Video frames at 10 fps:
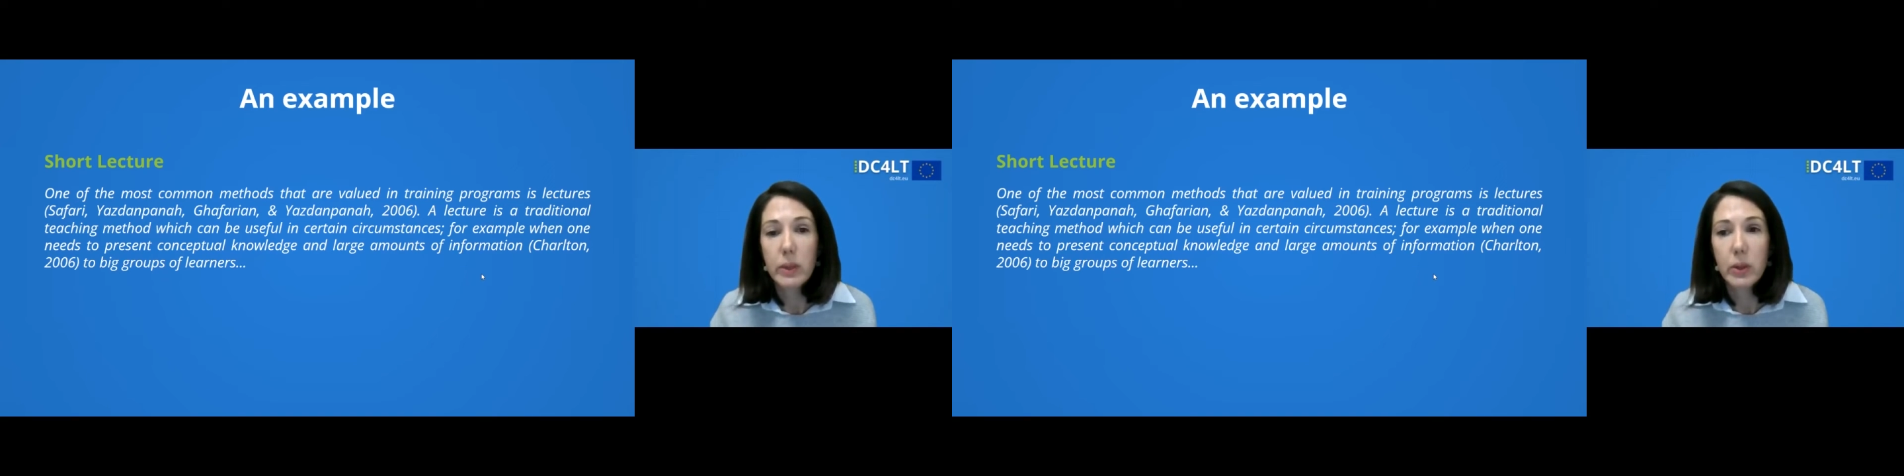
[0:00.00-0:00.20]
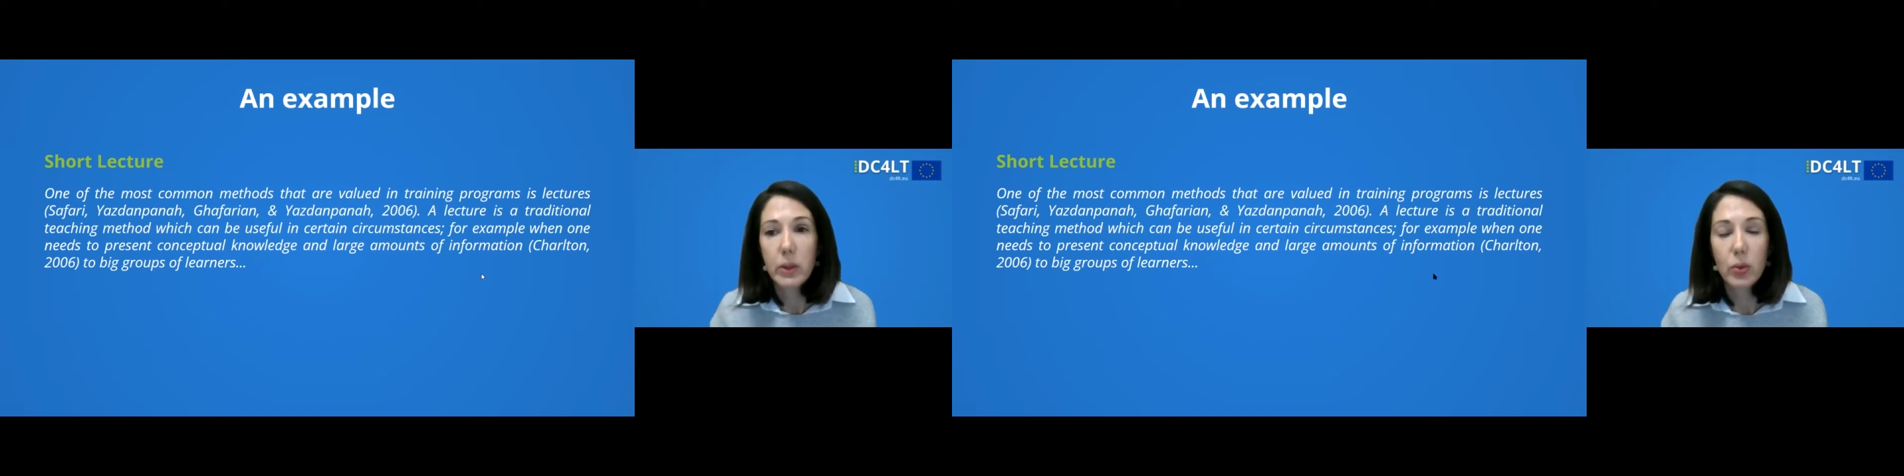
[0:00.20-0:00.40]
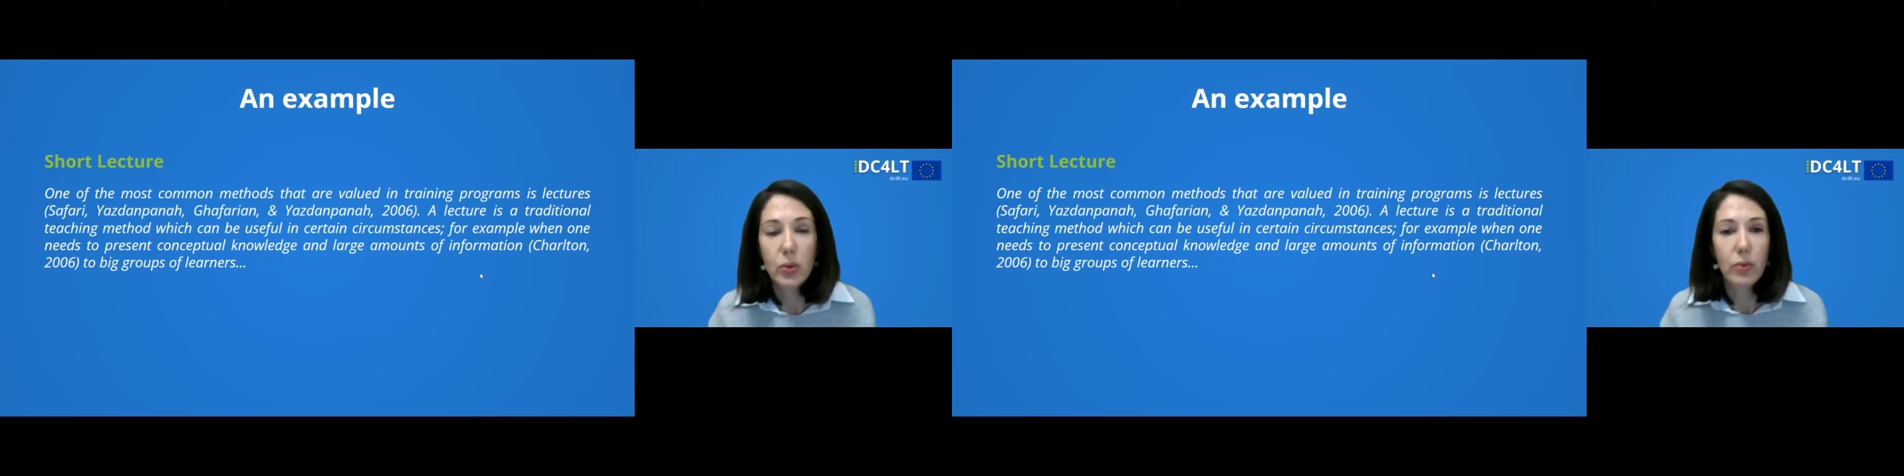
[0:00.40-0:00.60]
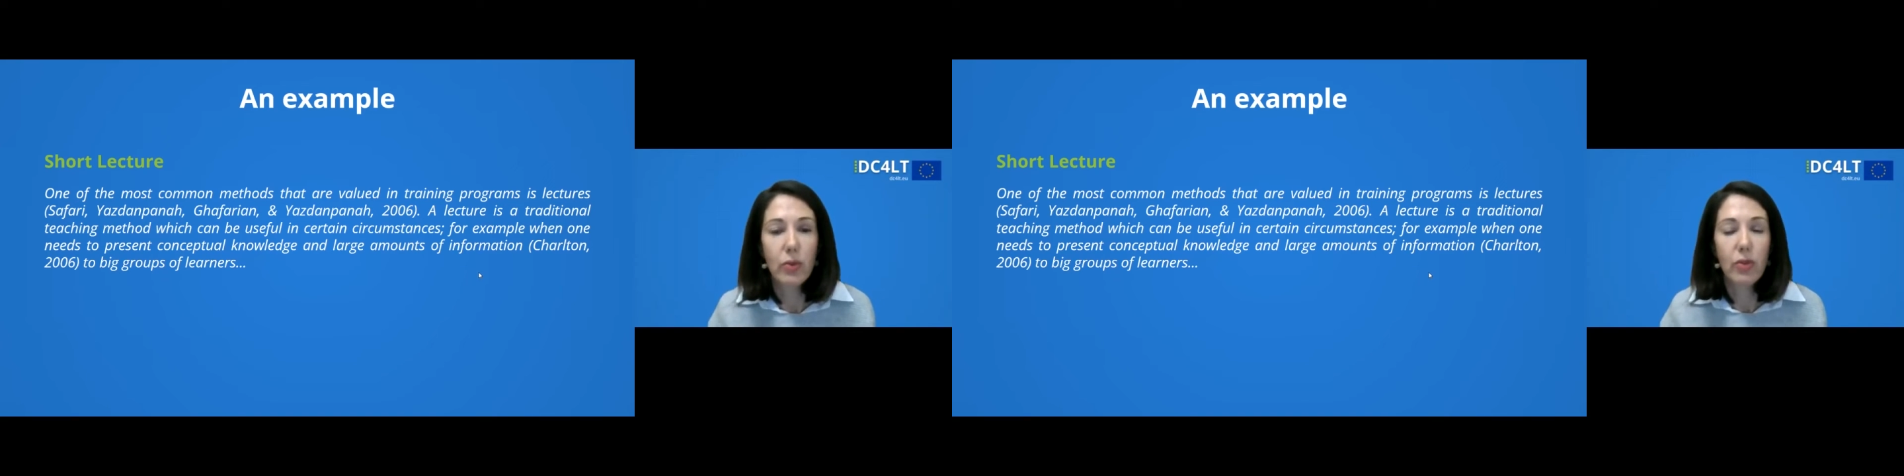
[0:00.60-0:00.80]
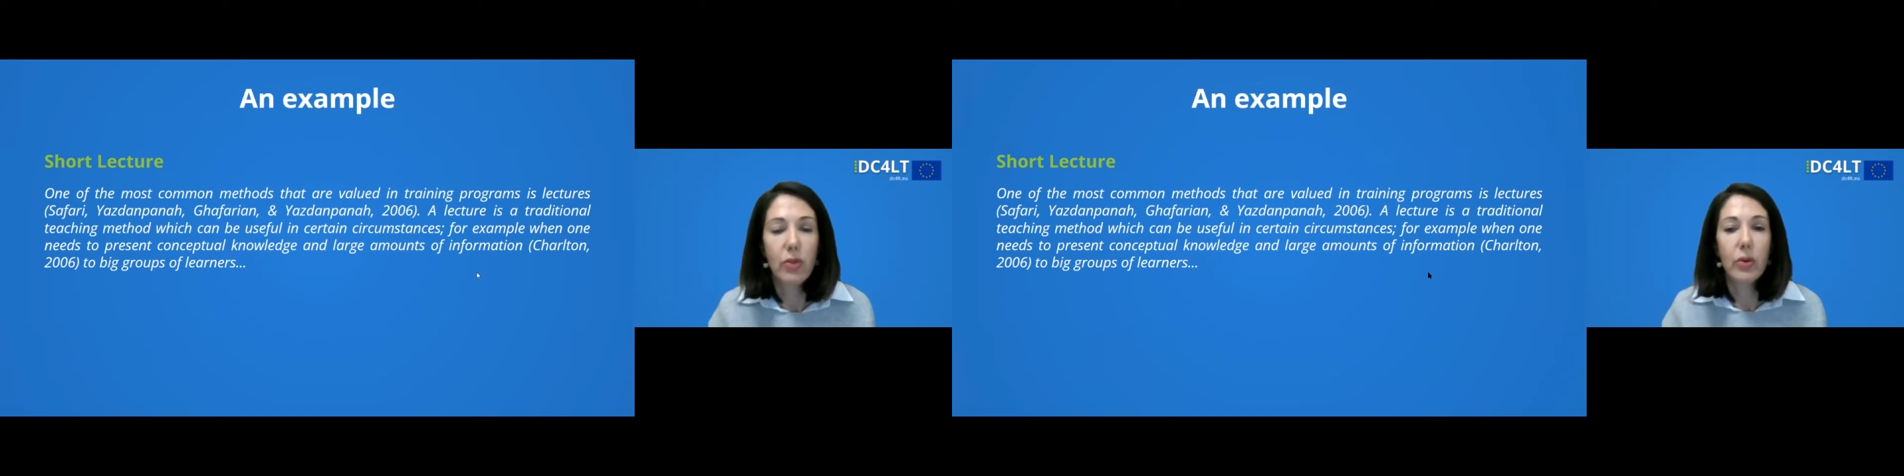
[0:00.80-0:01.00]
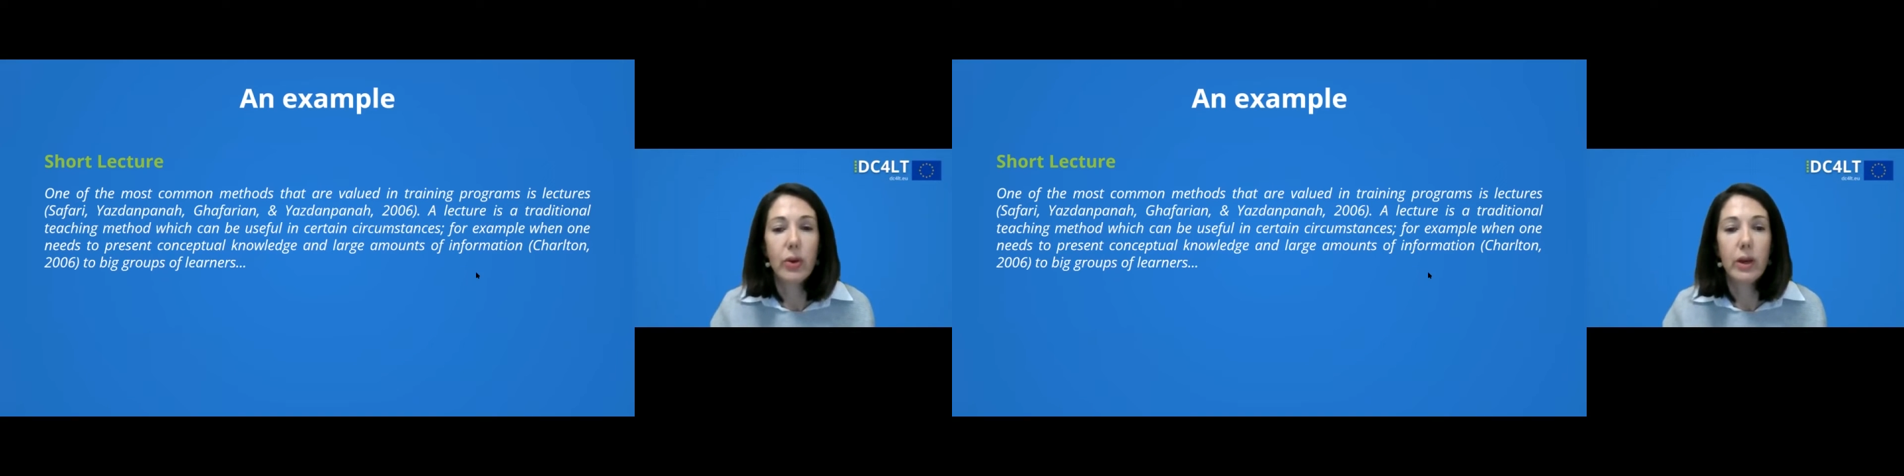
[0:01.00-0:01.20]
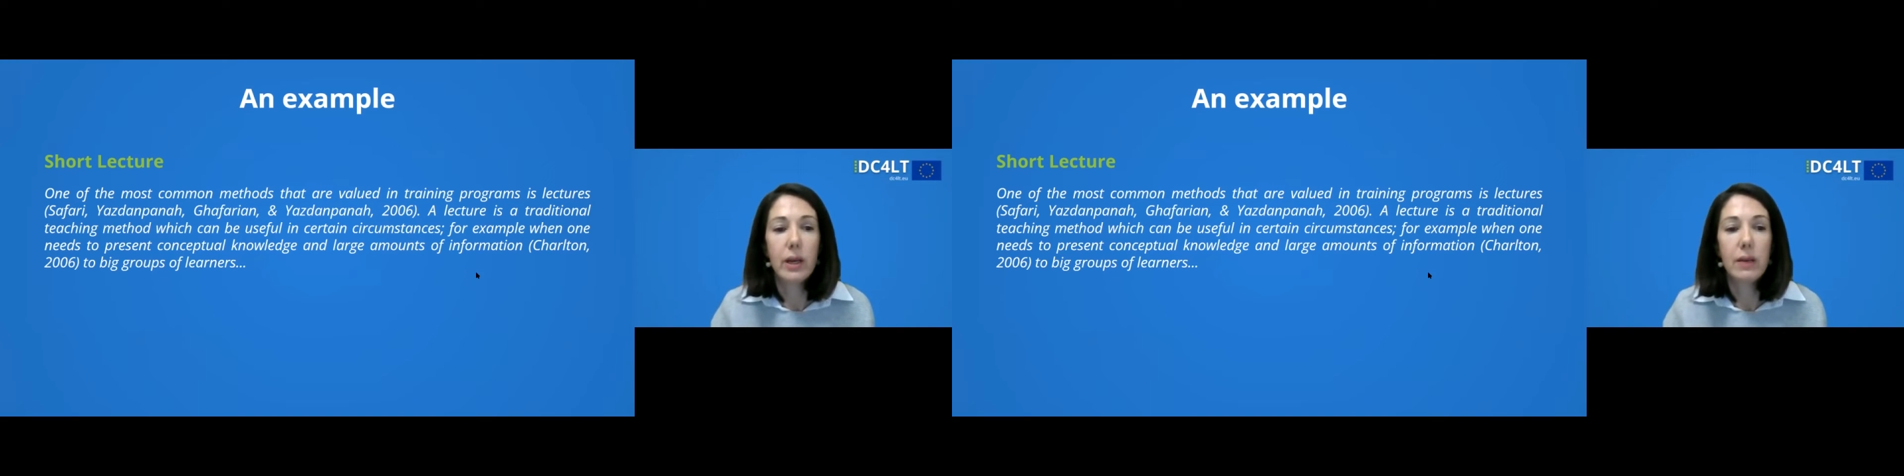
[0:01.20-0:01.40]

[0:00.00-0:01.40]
used for